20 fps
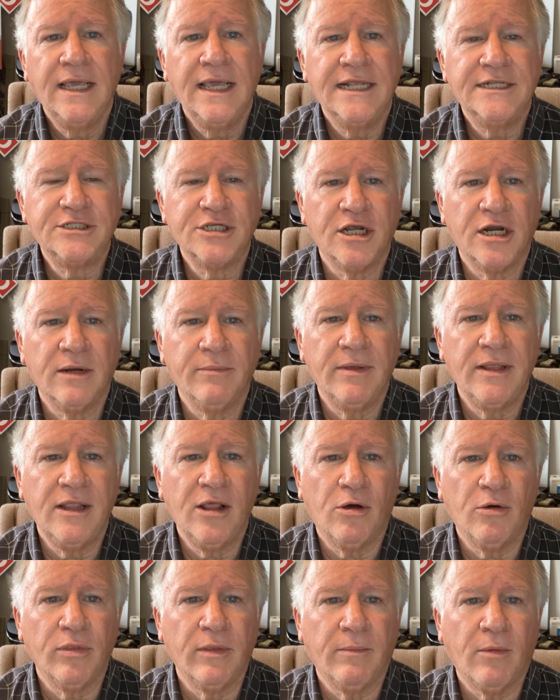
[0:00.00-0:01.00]
It's going to be
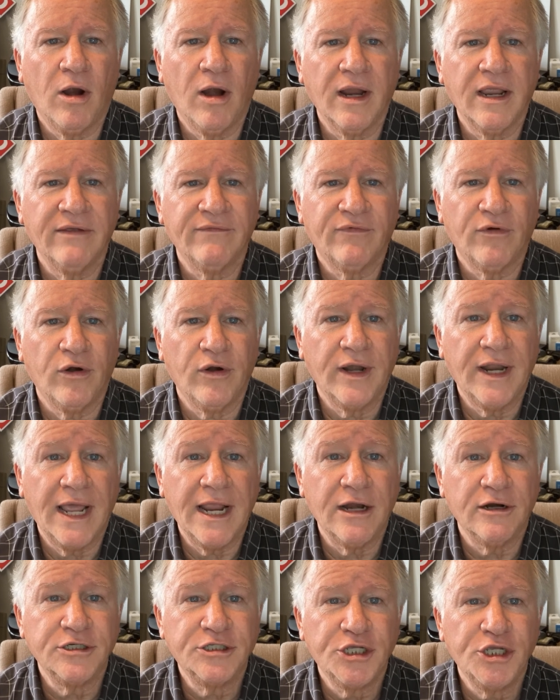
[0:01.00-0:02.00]
on the market for a
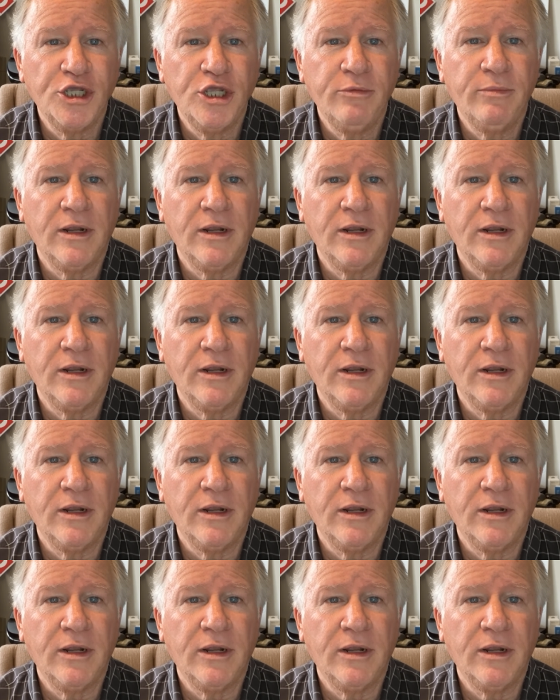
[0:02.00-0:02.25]
day or two,